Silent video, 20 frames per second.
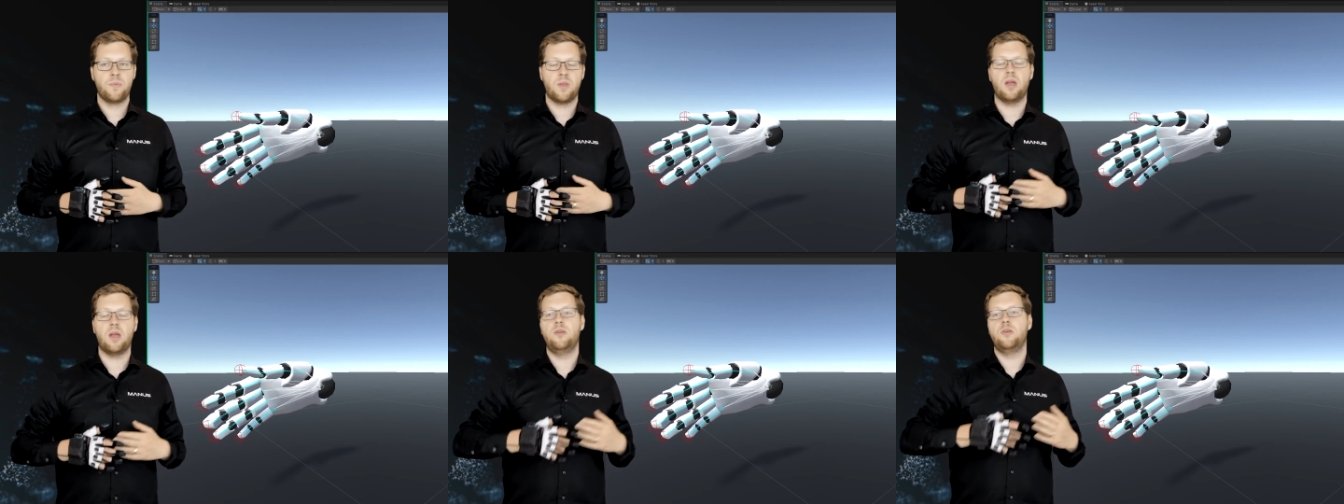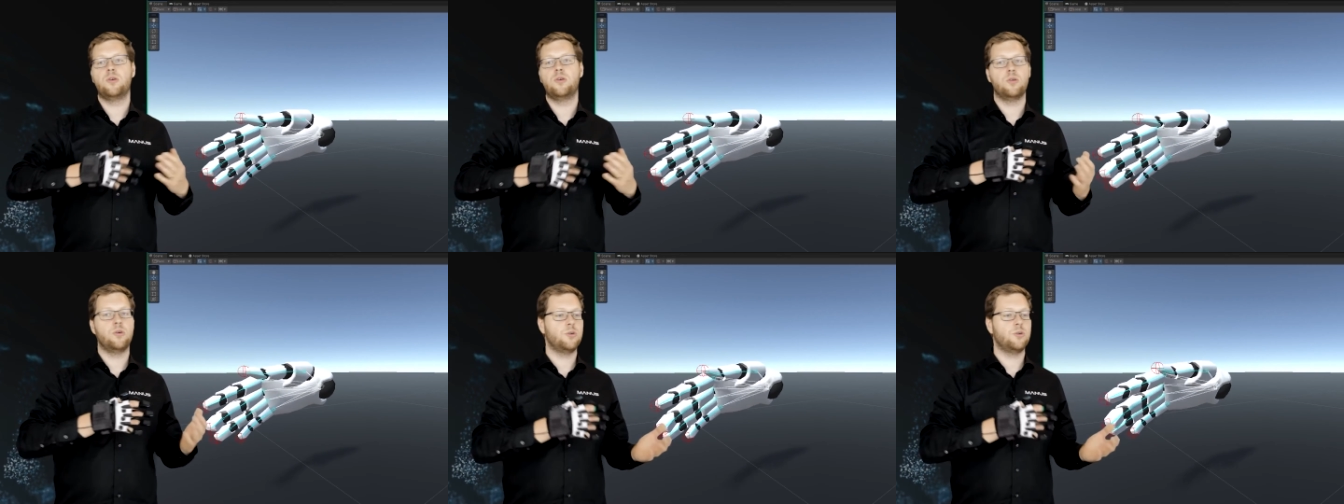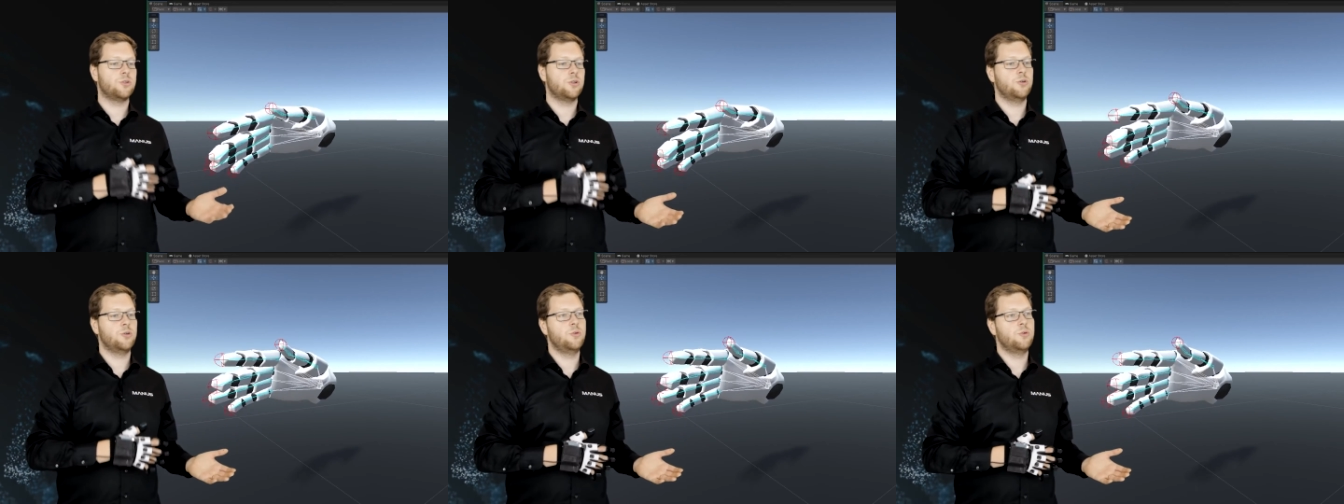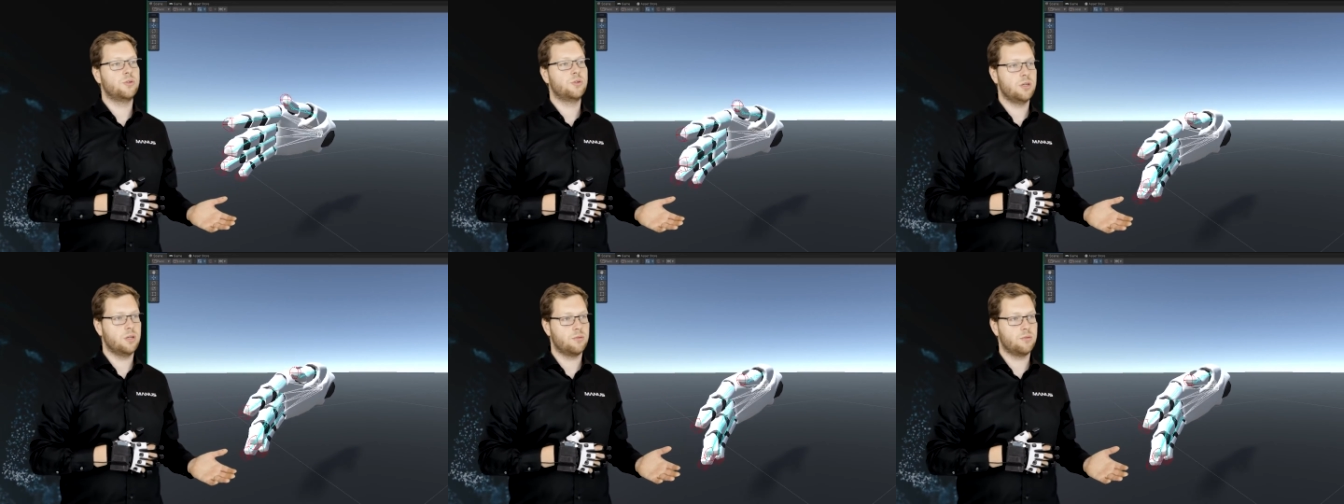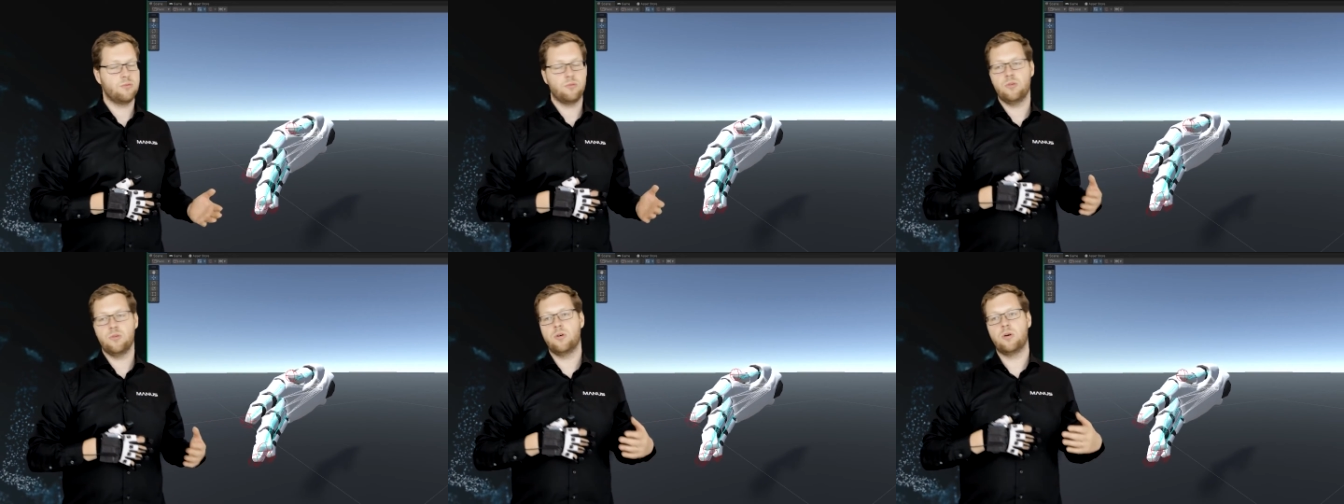and you can also use it
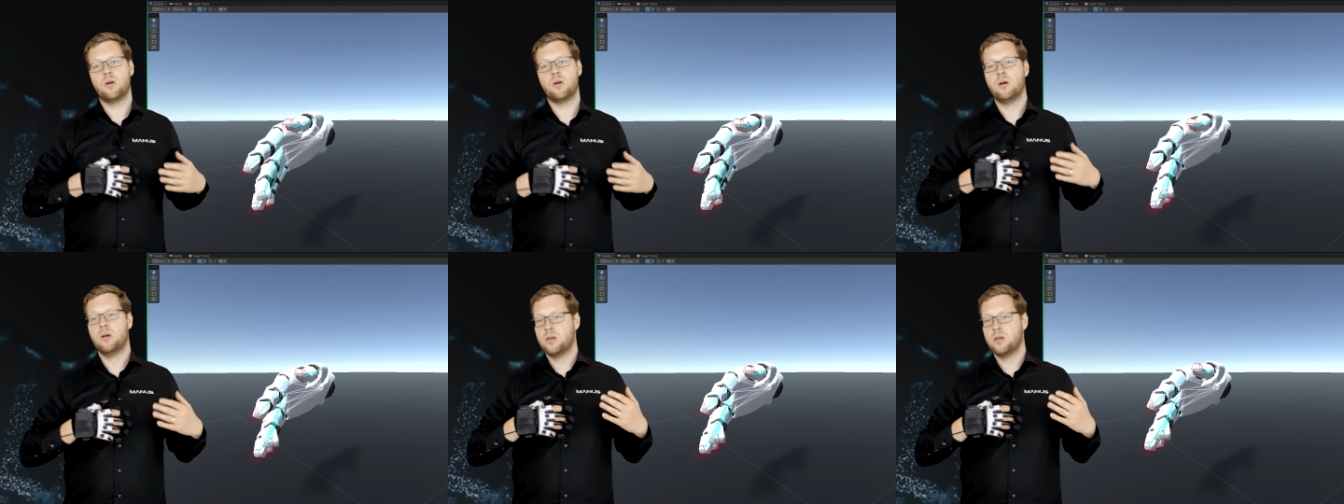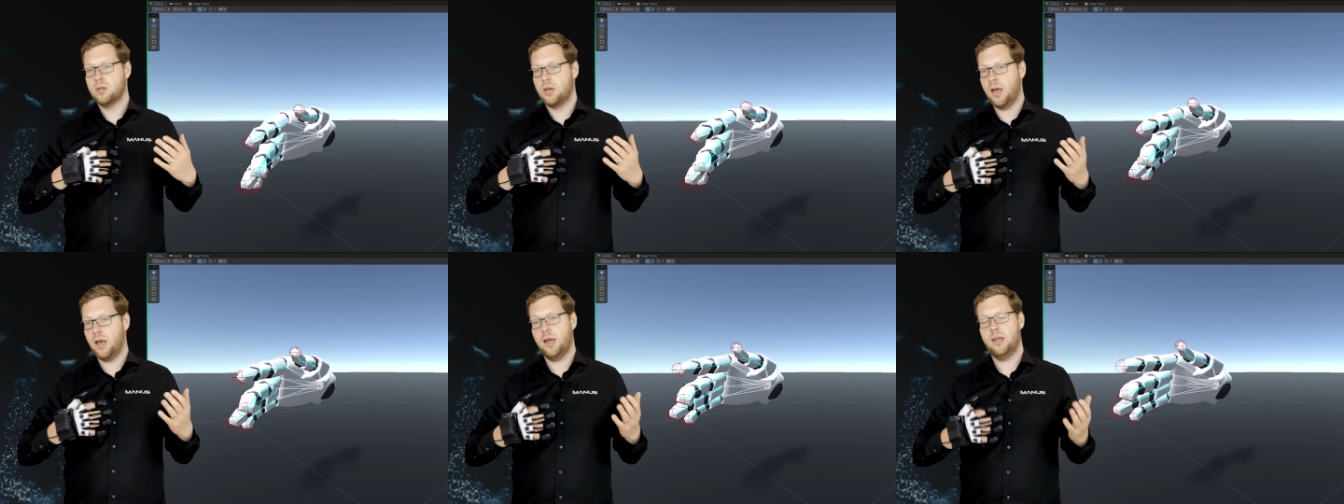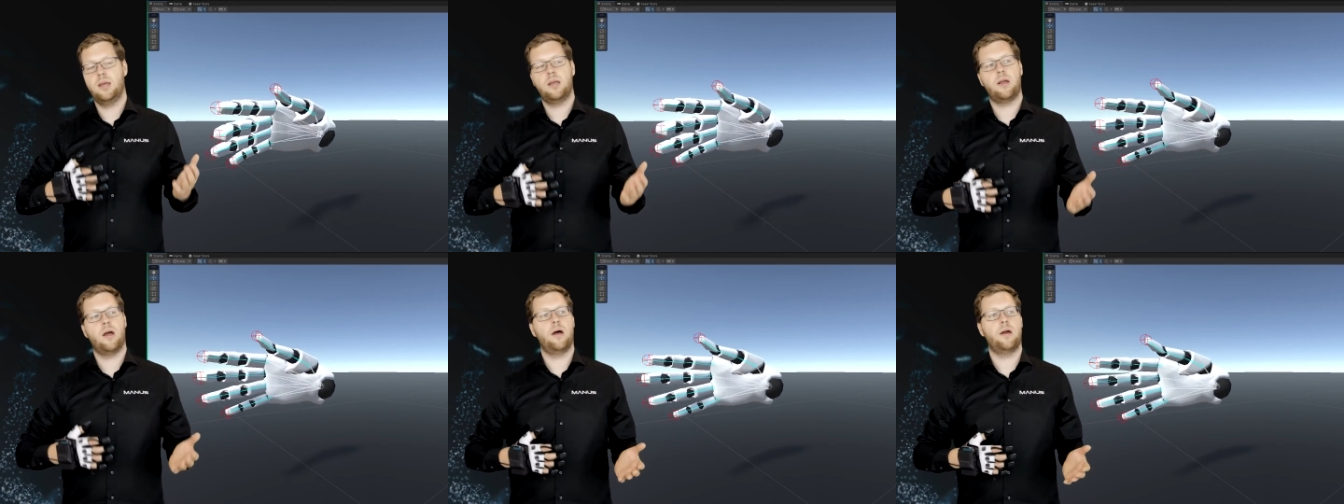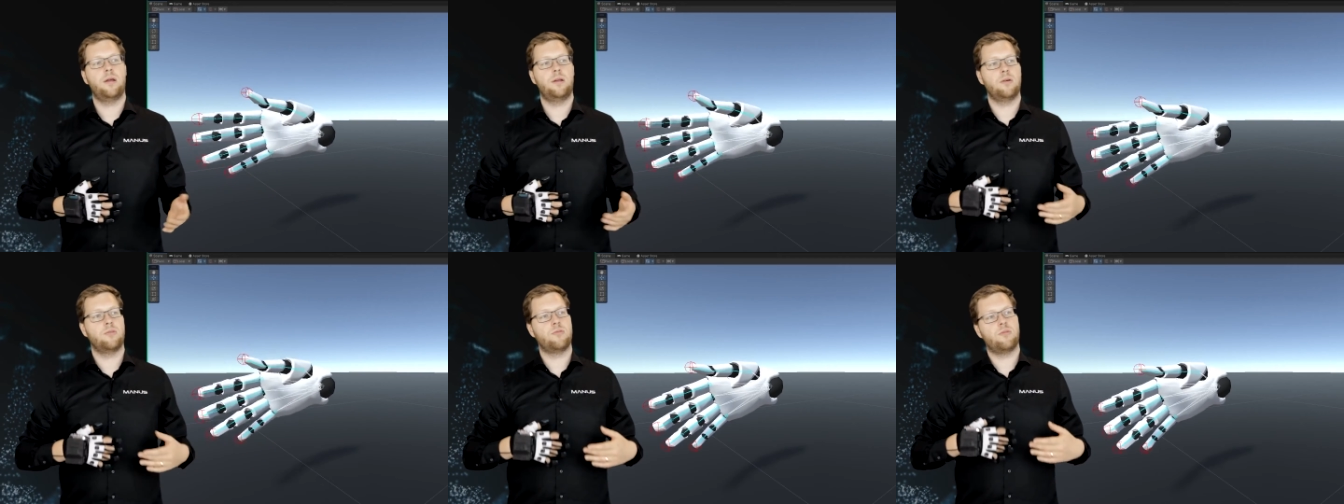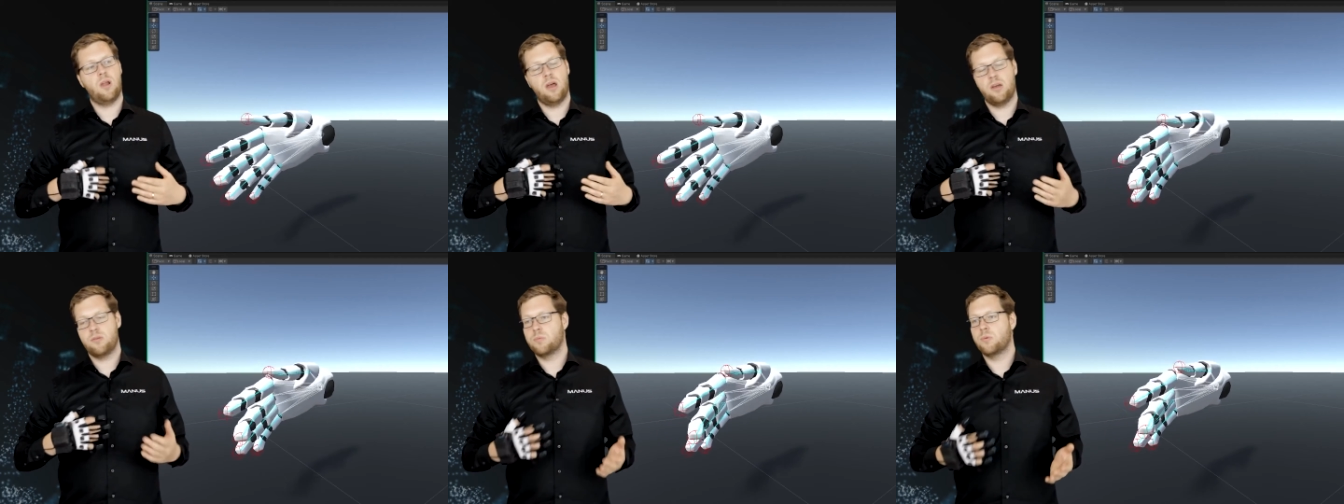for any kind of
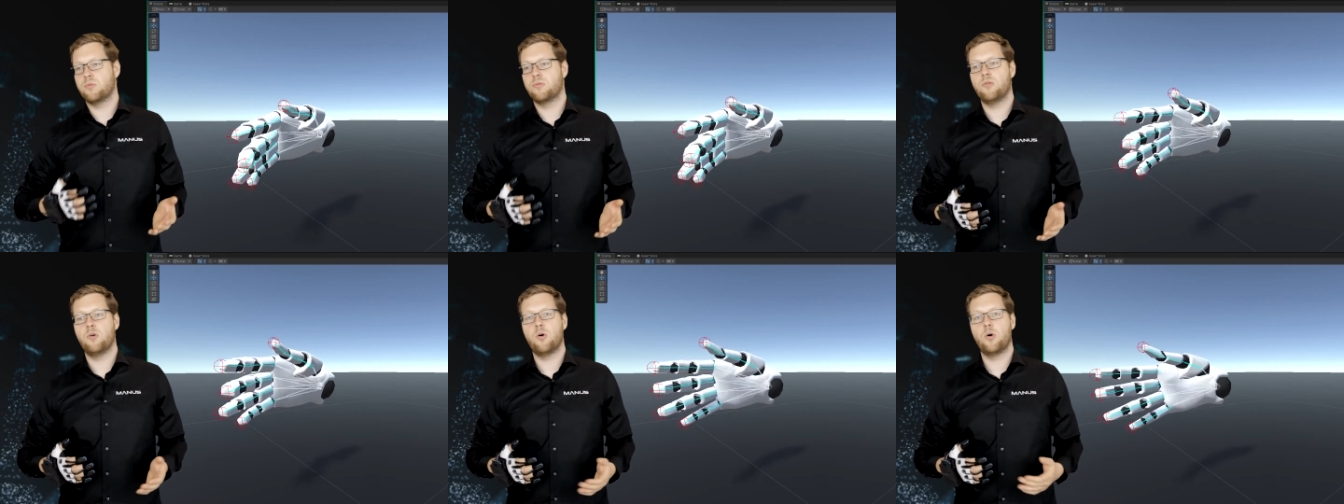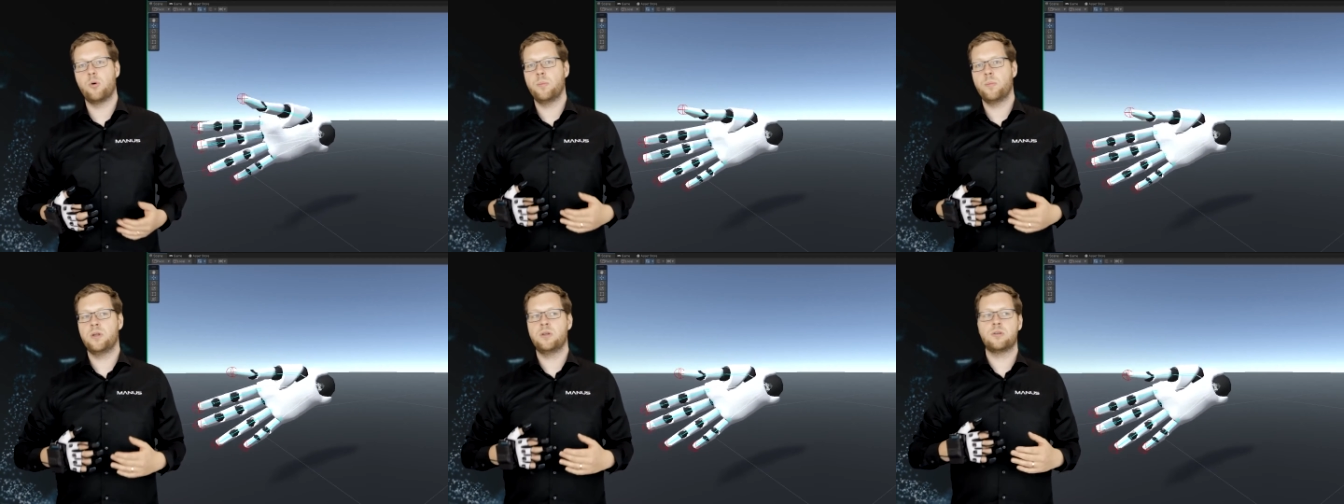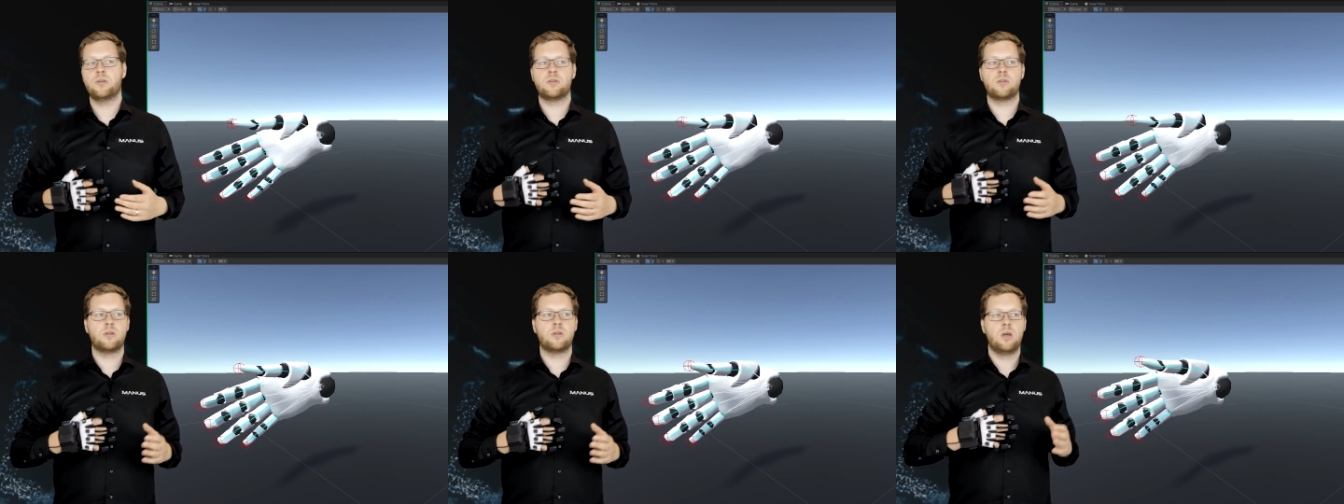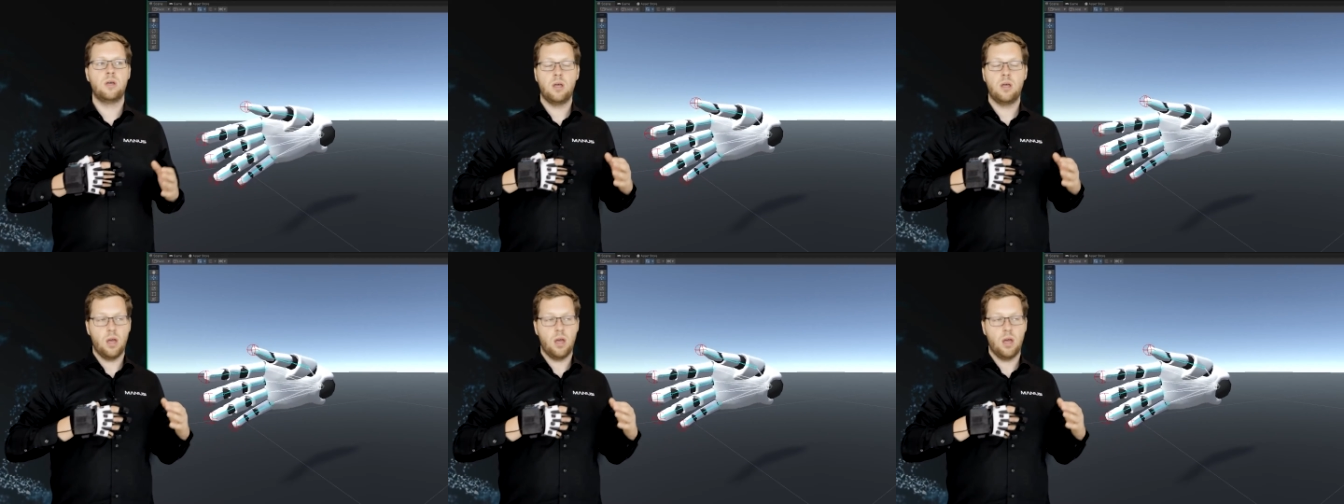live performance,